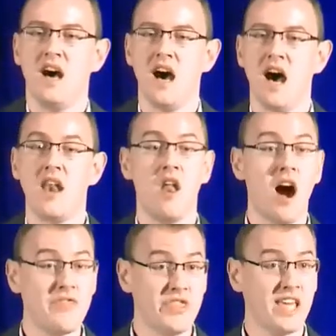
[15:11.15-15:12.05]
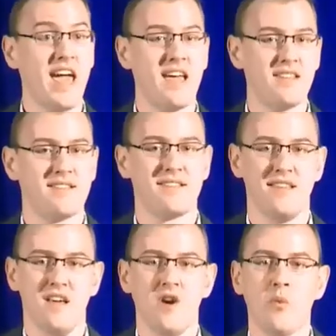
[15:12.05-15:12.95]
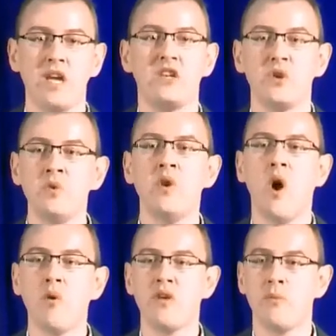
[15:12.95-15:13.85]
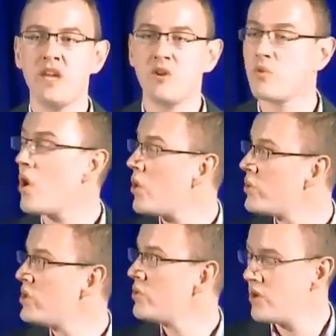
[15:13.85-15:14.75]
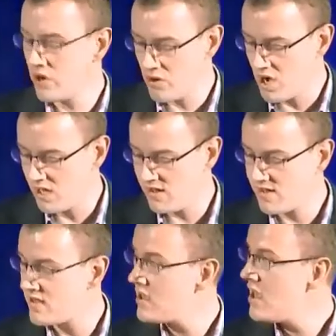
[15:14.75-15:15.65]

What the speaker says: Not the case. We do know that we grow new neurons.